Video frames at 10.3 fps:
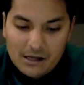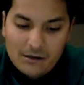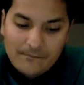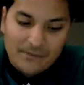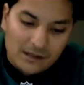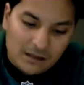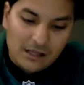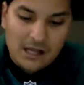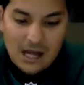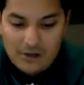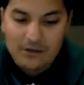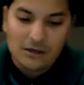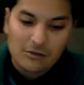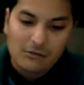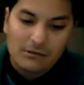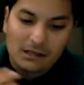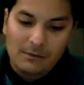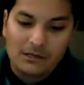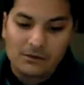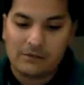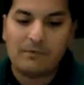so let's see how he's doing with
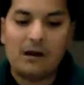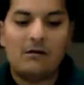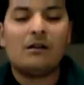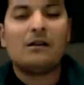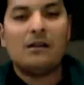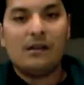Detriot Spell.